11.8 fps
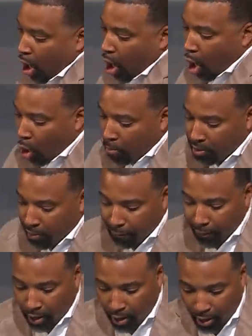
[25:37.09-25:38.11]
Hope
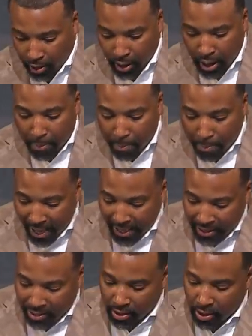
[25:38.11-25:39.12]
deferred
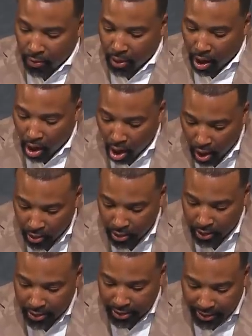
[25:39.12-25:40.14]
makes the heart
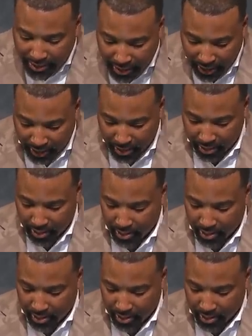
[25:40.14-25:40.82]
sick.